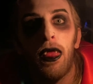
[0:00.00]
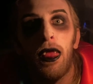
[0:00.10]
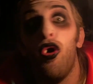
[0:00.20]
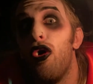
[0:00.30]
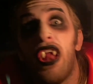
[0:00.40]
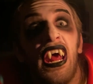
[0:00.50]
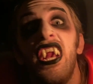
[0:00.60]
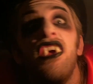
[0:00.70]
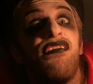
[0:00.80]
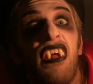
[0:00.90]
Or
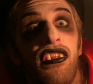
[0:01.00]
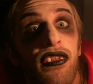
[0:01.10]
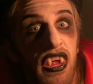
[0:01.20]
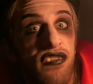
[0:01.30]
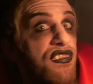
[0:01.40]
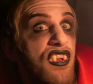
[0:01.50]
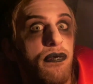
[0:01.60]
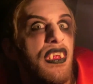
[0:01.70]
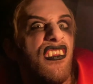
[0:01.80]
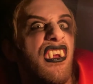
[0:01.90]
any event, it will
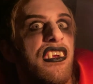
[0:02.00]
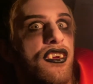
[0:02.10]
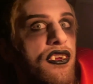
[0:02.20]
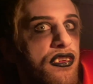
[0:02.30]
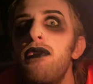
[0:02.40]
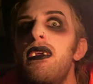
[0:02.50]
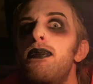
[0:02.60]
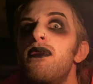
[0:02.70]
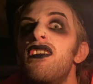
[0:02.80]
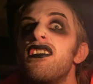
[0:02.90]
be delicious.
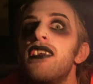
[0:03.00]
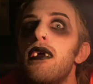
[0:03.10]
People will say,